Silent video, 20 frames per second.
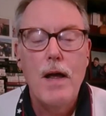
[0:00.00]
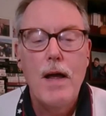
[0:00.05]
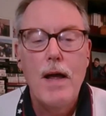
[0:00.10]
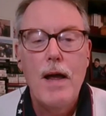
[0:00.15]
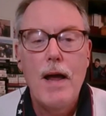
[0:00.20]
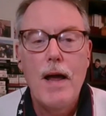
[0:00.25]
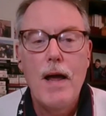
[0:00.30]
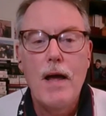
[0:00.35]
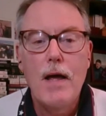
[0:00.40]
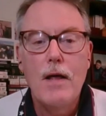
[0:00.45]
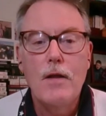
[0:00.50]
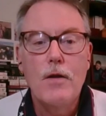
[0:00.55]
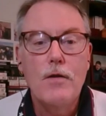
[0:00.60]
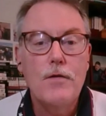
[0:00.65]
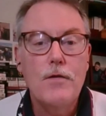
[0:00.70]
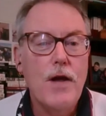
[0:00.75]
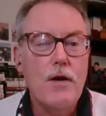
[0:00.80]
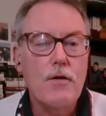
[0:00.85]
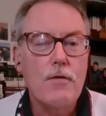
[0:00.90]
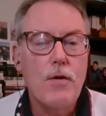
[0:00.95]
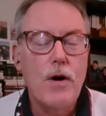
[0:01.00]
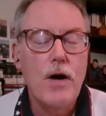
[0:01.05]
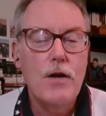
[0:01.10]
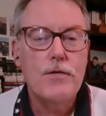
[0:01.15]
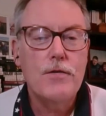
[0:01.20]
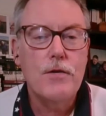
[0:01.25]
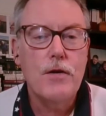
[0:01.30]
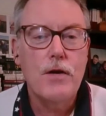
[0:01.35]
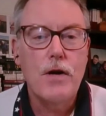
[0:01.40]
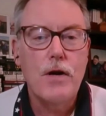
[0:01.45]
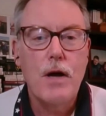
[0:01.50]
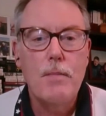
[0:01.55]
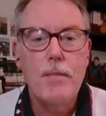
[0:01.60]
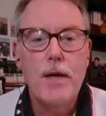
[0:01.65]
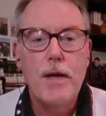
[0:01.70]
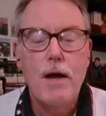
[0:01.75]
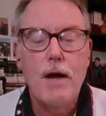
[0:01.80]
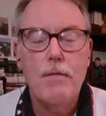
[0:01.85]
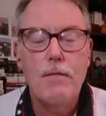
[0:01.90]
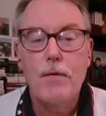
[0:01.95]
And this is Ken Kraetzer on
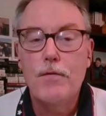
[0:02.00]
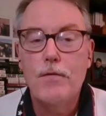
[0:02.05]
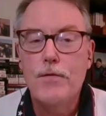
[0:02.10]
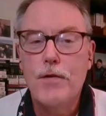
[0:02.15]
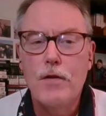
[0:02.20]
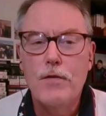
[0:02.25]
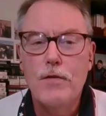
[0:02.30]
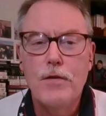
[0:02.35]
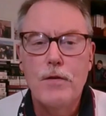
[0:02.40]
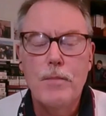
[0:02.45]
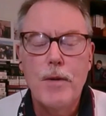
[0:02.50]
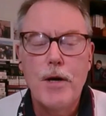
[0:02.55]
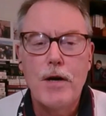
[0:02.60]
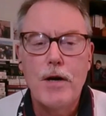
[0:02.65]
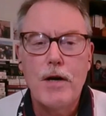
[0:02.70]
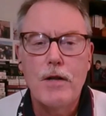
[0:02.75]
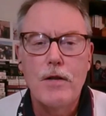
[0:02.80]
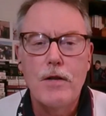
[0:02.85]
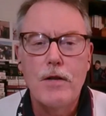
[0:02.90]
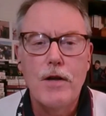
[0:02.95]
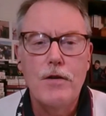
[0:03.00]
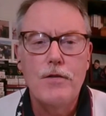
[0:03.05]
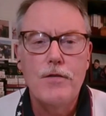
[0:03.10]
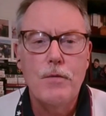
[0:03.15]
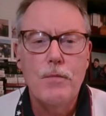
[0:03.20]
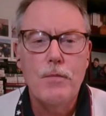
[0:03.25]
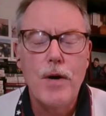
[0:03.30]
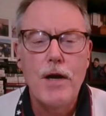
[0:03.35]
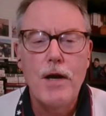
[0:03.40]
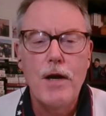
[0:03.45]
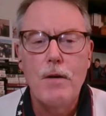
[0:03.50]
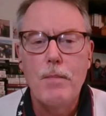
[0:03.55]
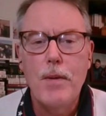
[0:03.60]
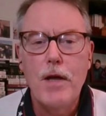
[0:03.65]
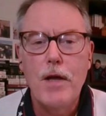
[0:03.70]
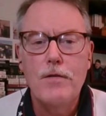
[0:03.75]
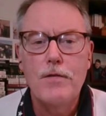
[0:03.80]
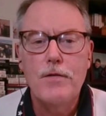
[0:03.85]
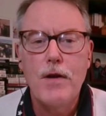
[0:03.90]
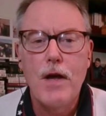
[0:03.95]
behalf of Sons of the American Legion, radio
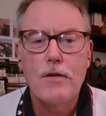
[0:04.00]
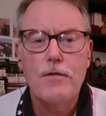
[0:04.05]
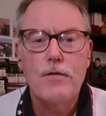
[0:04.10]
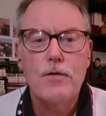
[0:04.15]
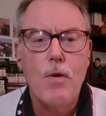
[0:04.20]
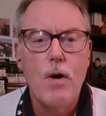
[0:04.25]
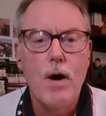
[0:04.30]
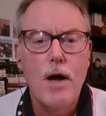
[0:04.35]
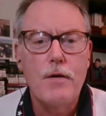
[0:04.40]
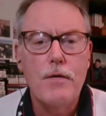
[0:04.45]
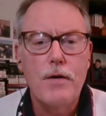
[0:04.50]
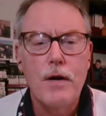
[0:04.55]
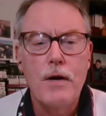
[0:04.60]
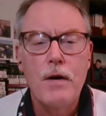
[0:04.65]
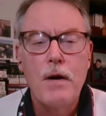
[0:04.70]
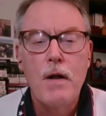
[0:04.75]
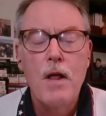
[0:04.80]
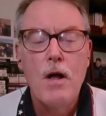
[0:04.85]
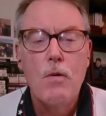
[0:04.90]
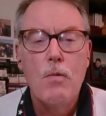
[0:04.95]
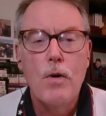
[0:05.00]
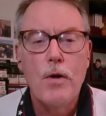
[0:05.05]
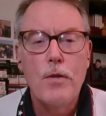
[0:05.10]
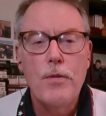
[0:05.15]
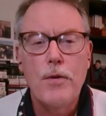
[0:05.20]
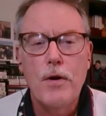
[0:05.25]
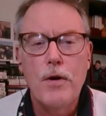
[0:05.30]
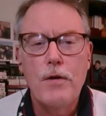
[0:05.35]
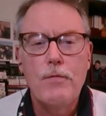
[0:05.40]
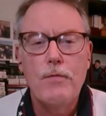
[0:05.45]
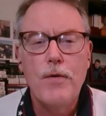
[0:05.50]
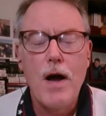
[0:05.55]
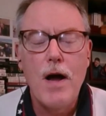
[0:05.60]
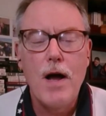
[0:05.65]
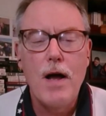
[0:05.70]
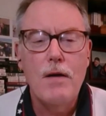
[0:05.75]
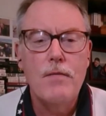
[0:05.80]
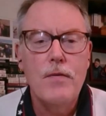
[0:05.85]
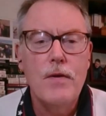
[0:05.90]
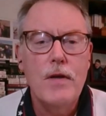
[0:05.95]
based at Squadron
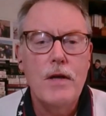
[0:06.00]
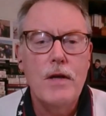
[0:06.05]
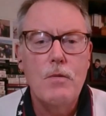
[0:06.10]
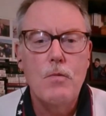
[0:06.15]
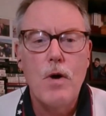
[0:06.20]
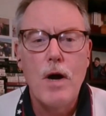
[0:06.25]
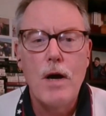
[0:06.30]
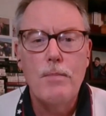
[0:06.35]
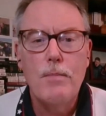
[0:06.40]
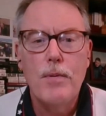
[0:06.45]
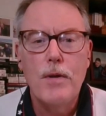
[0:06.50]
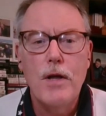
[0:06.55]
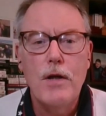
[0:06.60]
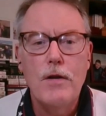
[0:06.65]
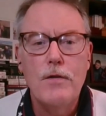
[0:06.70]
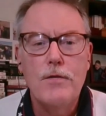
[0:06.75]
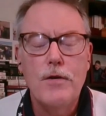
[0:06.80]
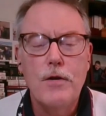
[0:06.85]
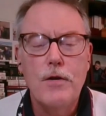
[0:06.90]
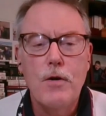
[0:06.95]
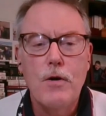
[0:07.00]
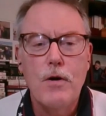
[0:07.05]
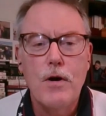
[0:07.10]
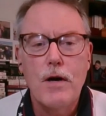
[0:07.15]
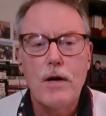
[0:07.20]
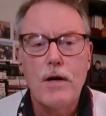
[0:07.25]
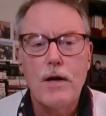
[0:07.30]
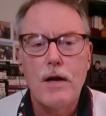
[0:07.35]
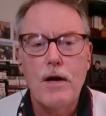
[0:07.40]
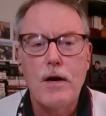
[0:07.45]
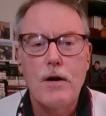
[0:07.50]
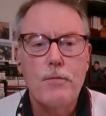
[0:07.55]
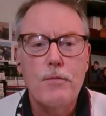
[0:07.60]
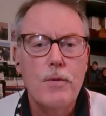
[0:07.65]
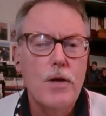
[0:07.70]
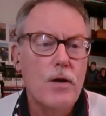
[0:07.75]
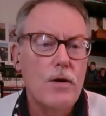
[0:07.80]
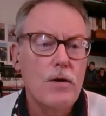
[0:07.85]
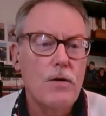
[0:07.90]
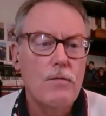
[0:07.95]
135 in White Plains, New York, and our
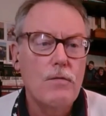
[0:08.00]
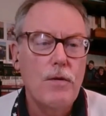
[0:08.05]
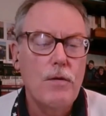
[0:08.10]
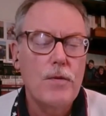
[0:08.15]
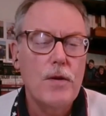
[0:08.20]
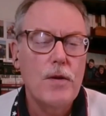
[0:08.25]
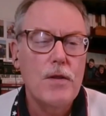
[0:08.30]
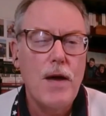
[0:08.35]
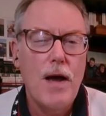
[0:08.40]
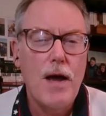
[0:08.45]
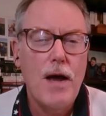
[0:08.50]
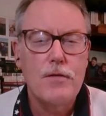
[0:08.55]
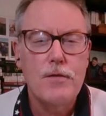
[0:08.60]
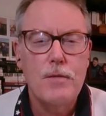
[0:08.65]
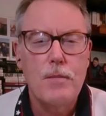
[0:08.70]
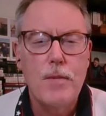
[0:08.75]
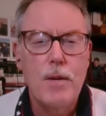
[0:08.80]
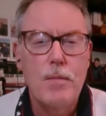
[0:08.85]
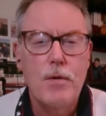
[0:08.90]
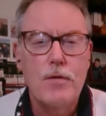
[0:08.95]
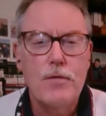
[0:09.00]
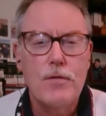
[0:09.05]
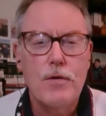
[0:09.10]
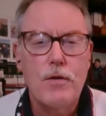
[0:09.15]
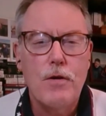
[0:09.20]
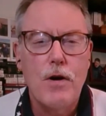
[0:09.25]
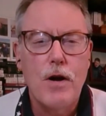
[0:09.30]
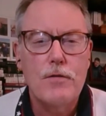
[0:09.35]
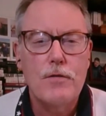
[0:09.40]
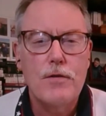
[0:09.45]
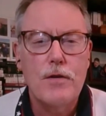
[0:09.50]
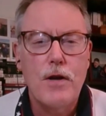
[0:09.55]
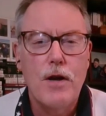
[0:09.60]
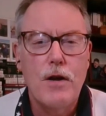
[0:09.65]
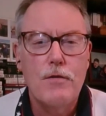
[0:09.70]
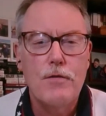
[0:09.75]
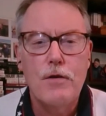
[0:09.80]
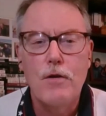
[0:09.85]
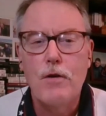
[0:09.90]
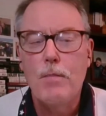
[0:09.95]
350,000 members across the
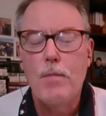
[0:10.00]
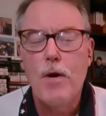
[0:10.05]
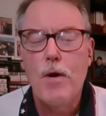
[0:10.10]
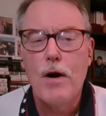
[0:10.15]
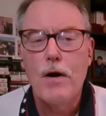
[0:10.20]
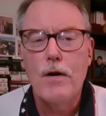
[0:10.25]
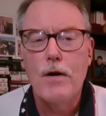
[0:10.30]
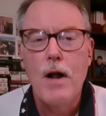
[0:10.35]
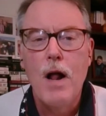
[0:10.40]
country, all part